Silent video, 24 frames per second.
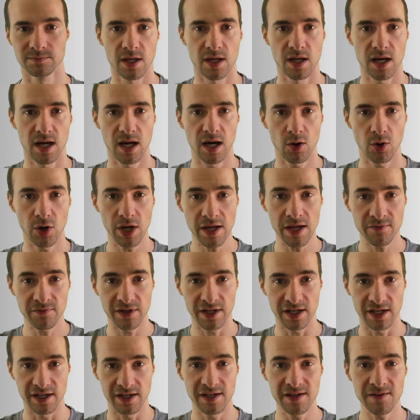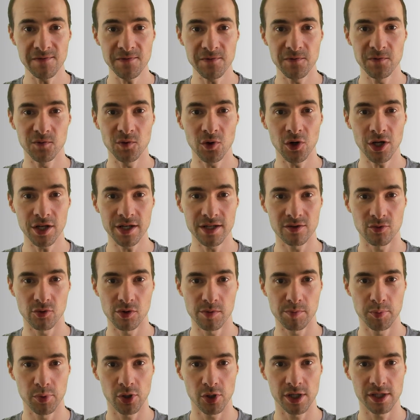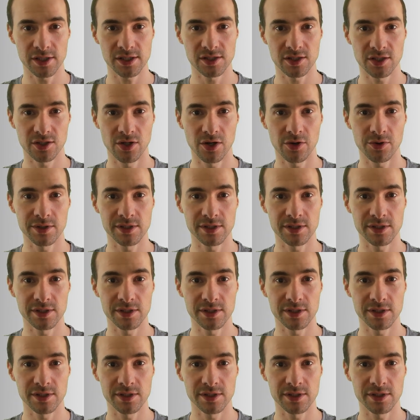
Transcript: However, if one reports current